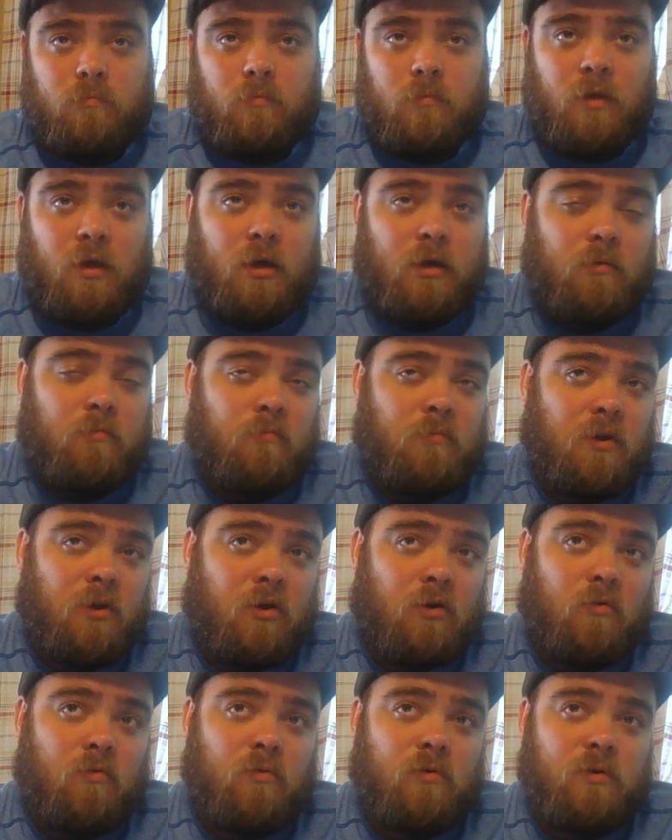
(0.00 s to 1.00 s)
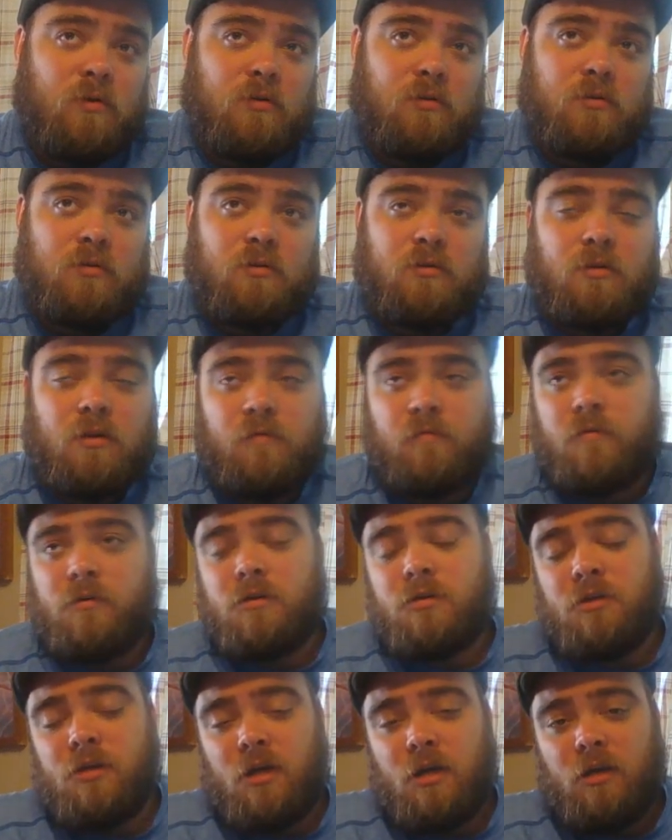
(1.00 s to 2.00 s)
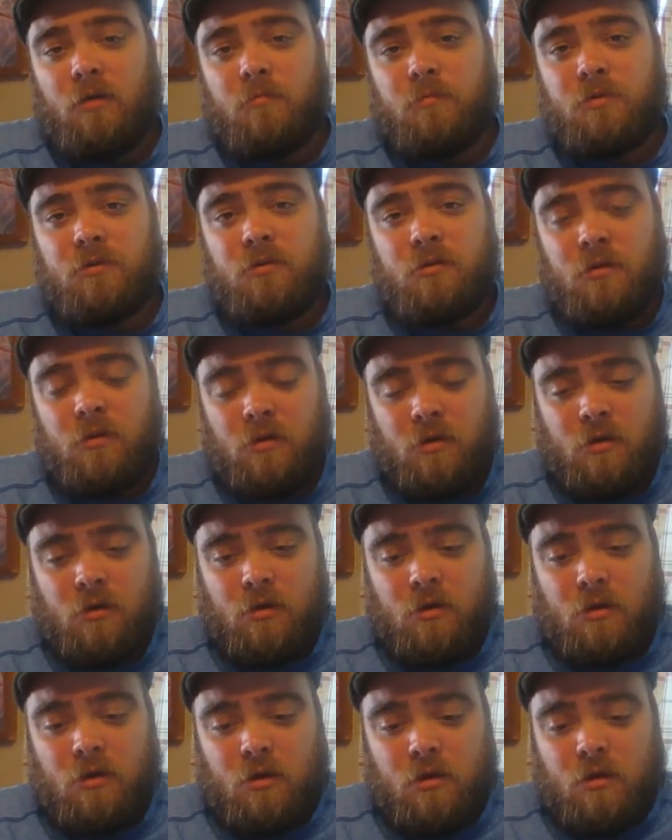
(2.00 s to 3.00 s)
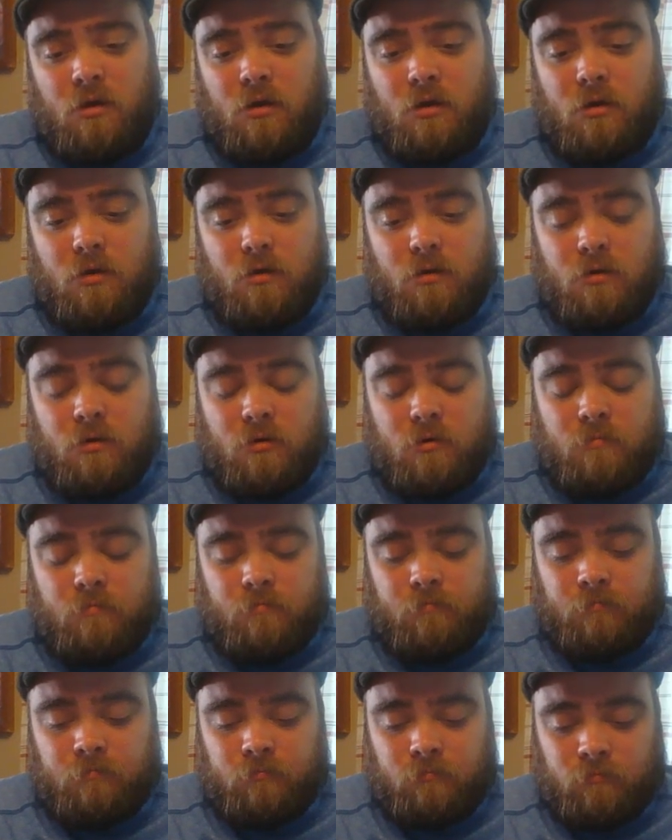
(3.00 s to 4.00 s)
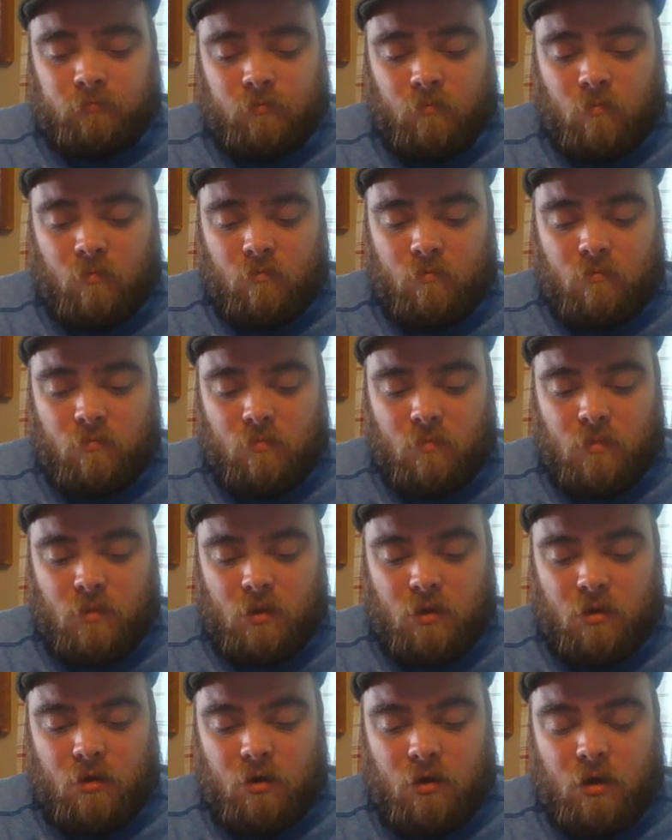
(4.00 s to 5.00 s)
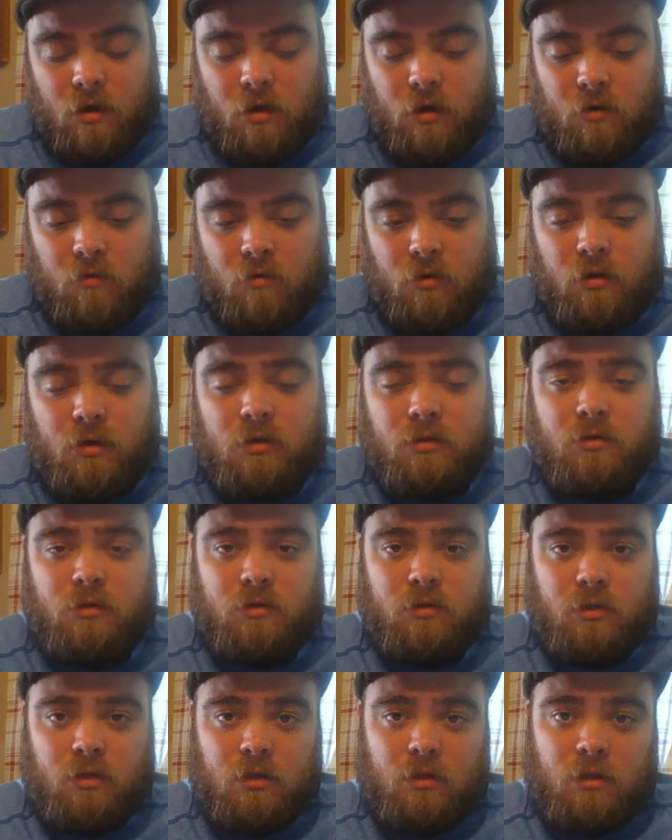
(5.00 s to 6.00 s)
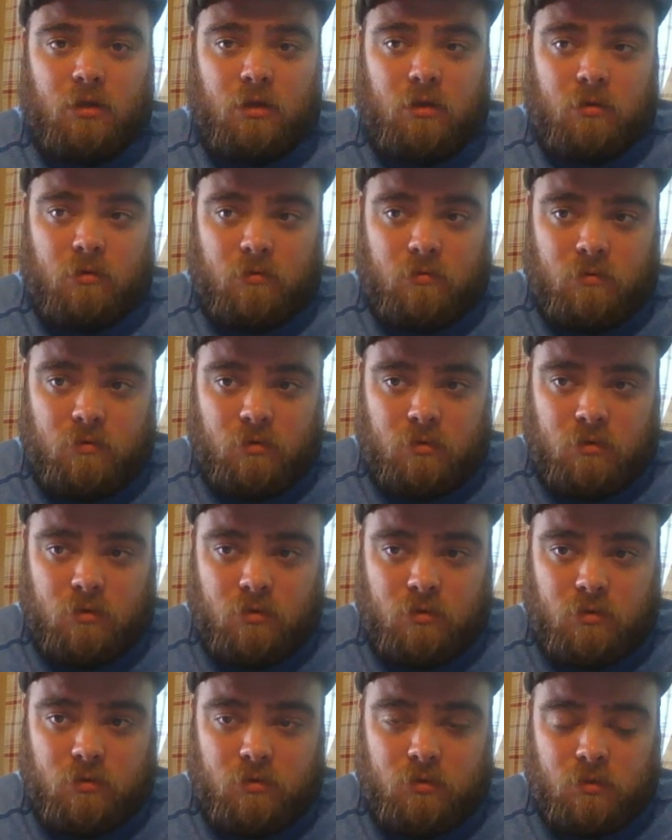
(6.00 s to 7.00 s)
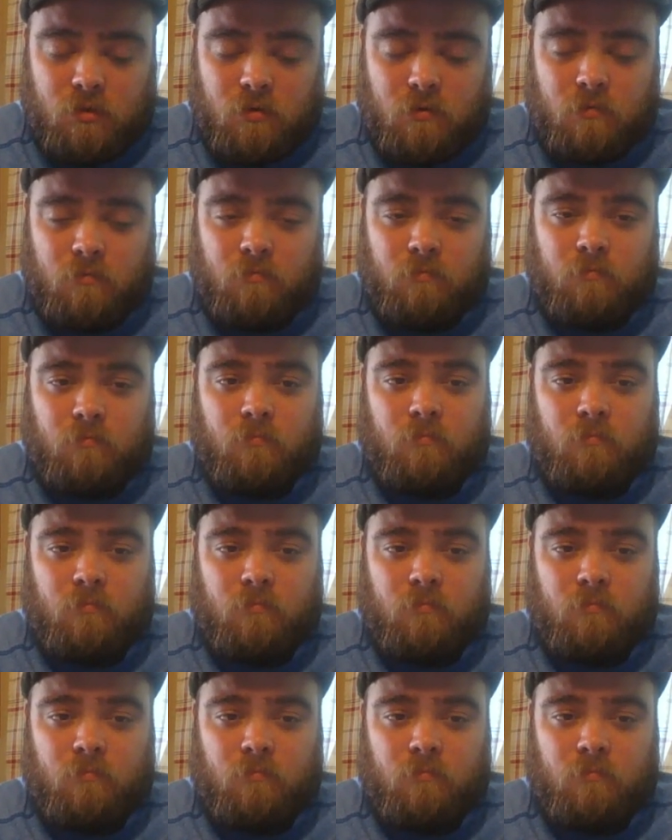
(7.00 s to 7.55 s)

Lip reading: like bigger ones, different shapes, um, and I got really interested in it. So